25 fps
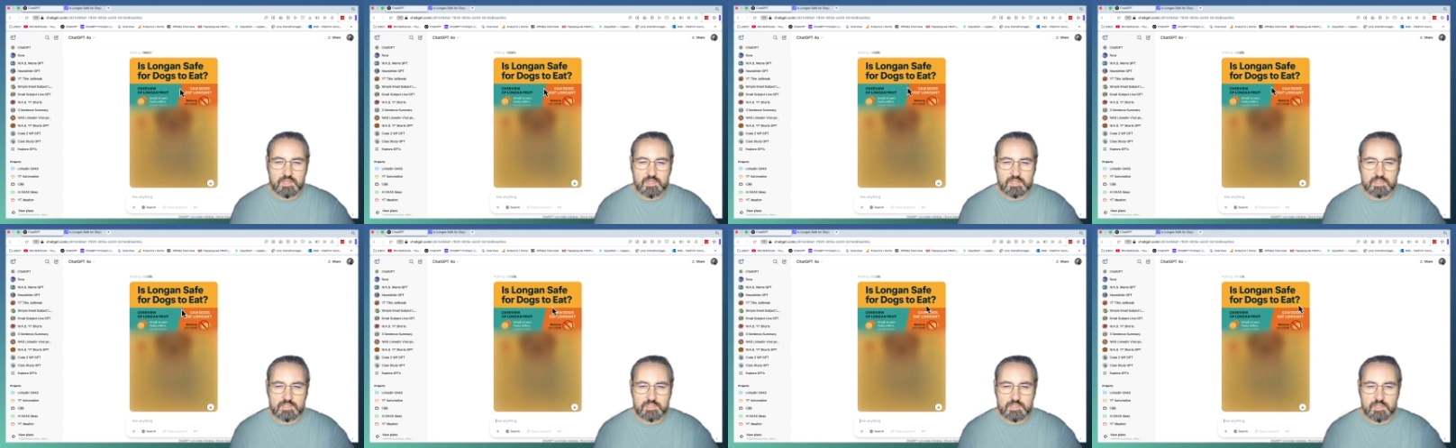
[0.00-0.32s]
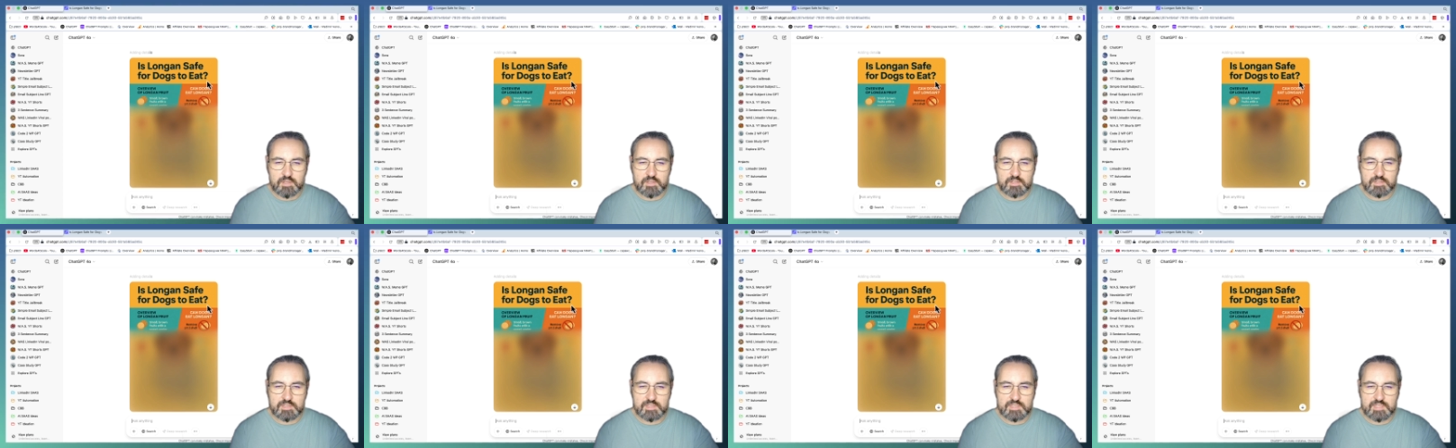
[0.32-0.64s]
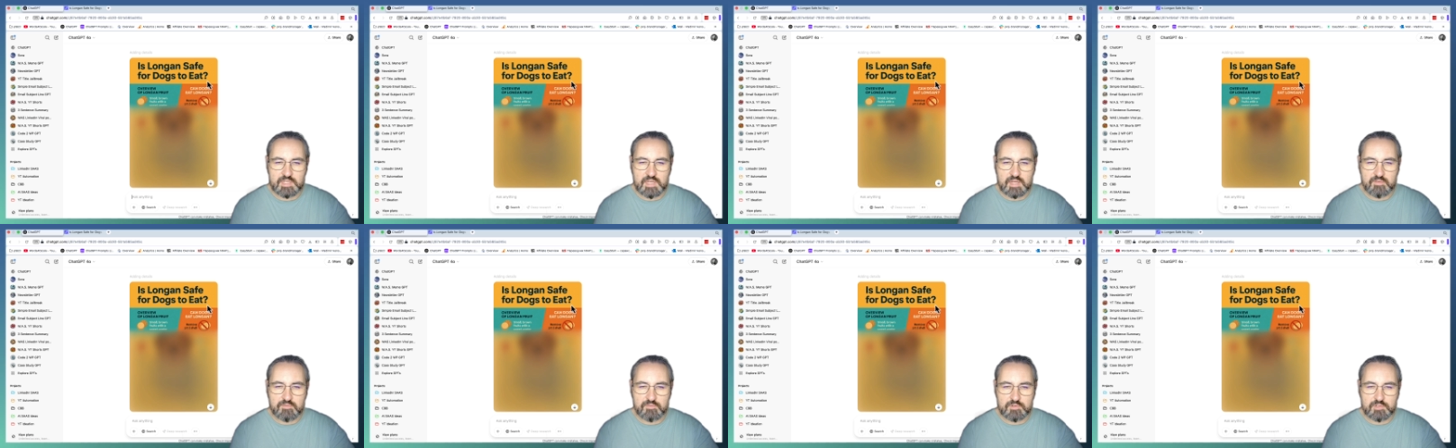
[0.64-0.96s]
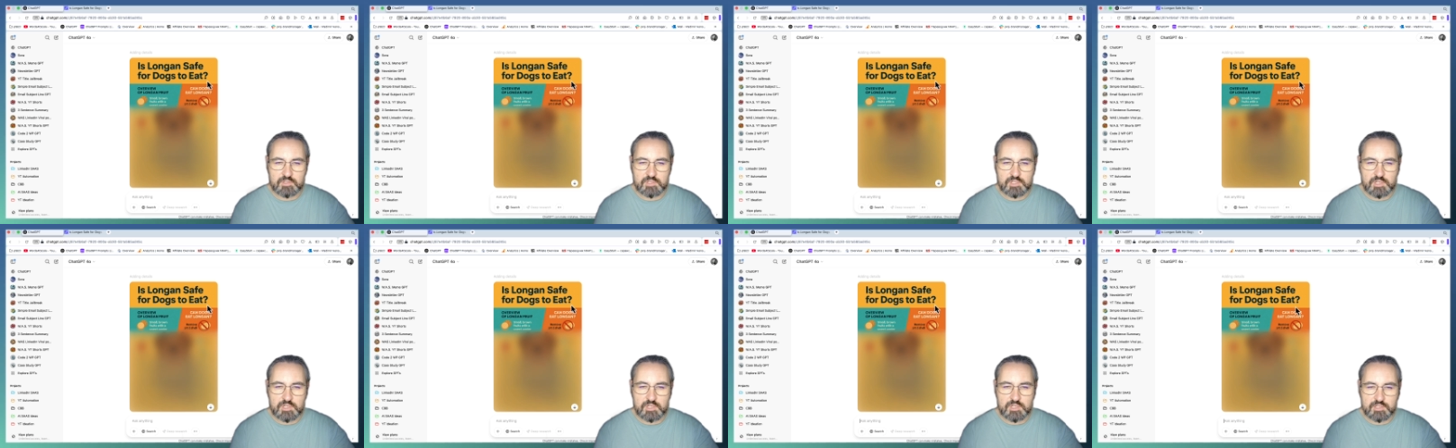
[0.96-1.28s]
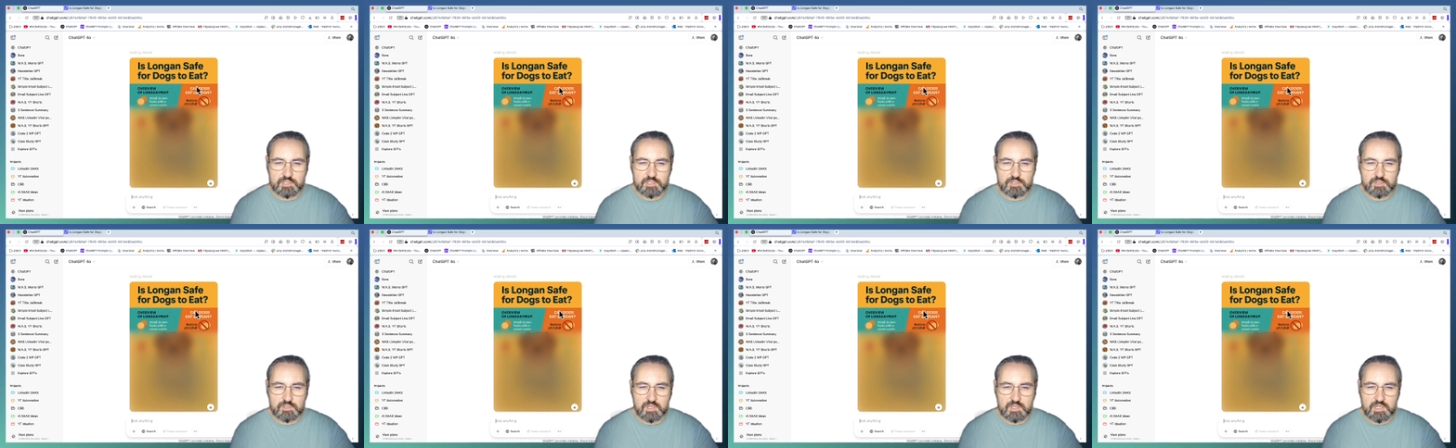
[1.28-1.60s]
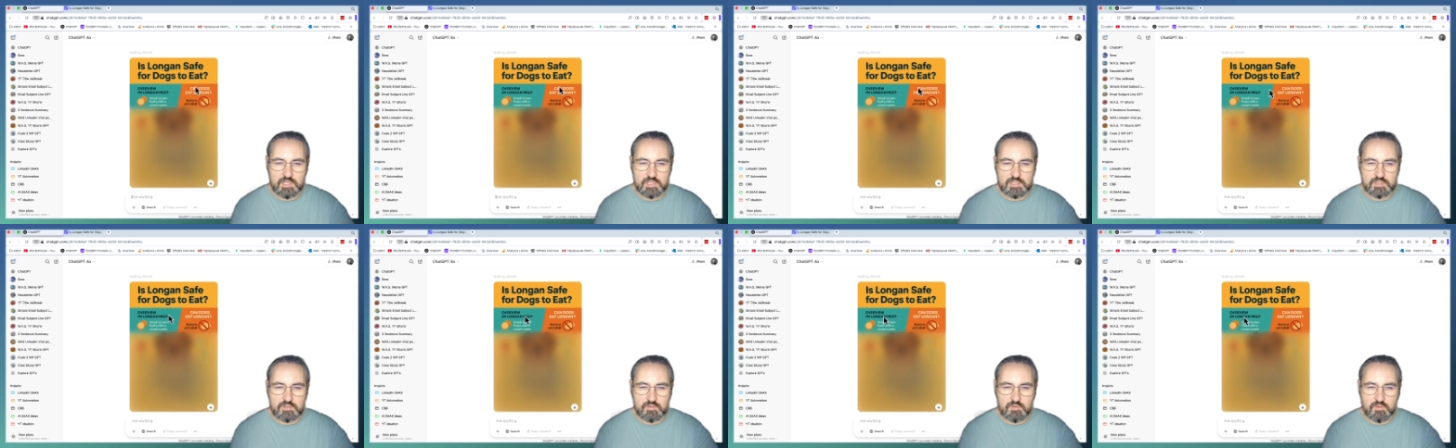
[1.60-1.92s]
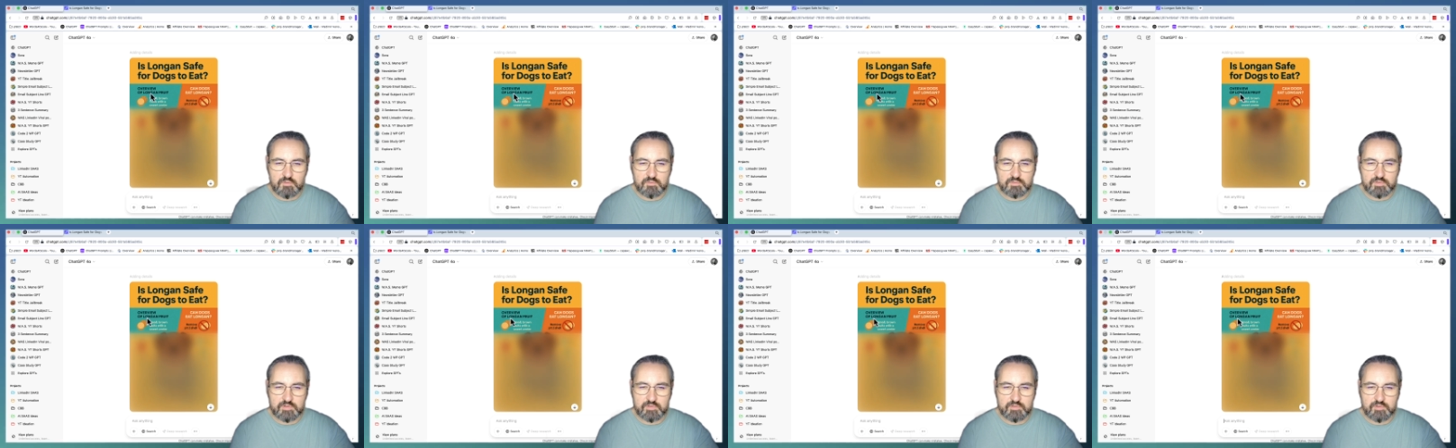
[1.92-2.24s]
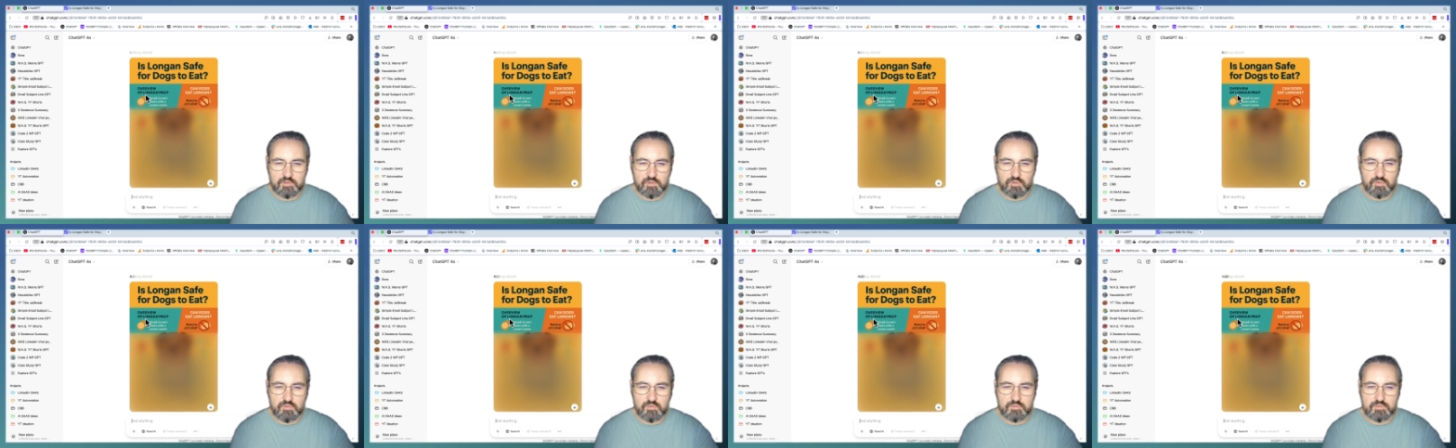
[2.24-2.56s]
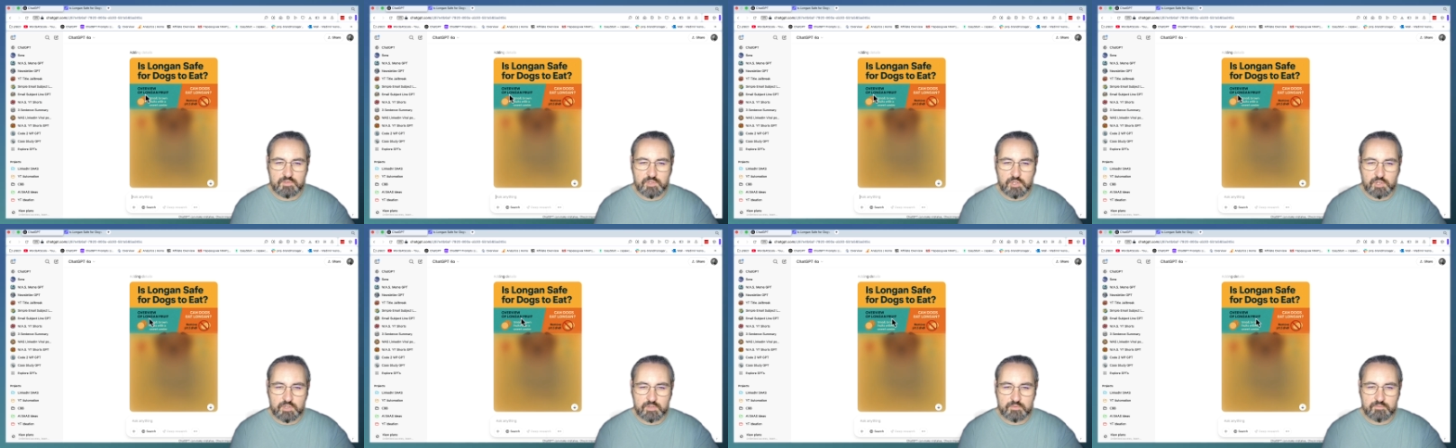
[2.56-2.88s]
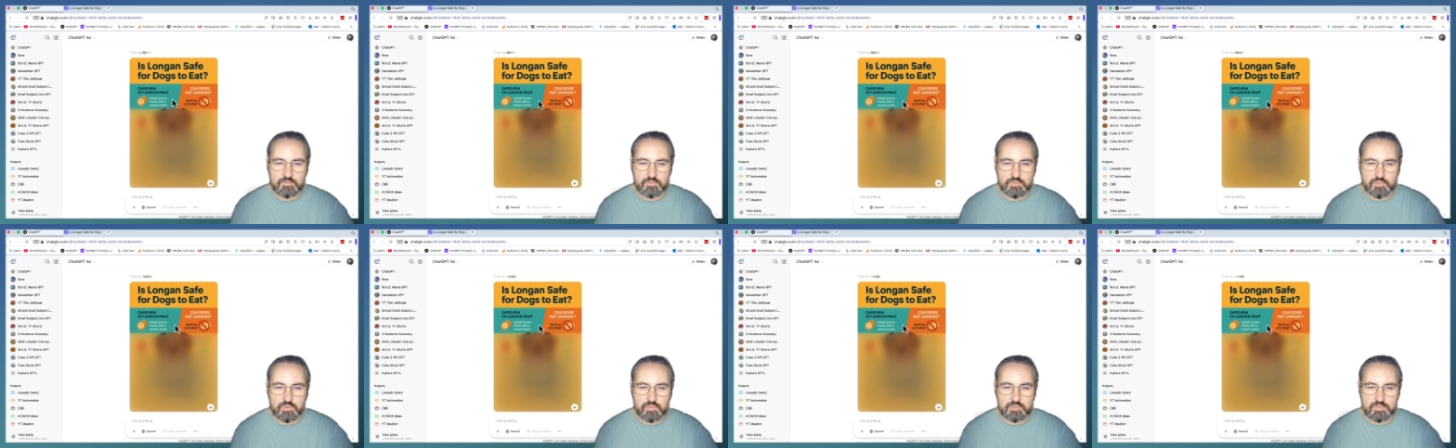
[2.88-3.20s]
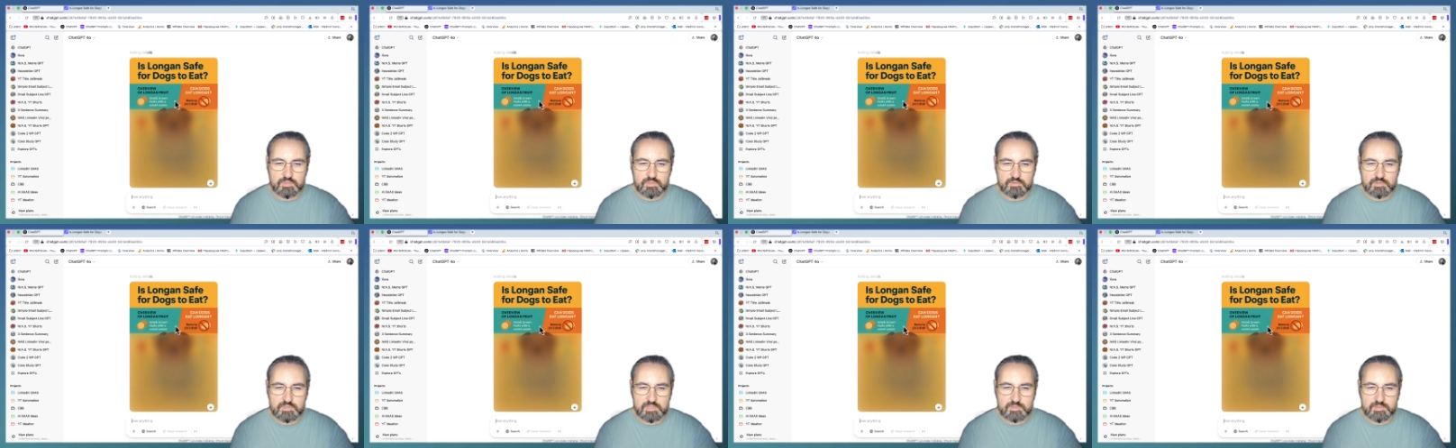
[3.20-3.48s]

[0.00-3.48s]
Is long and safe for dogs to eat. Overview of longan fruit.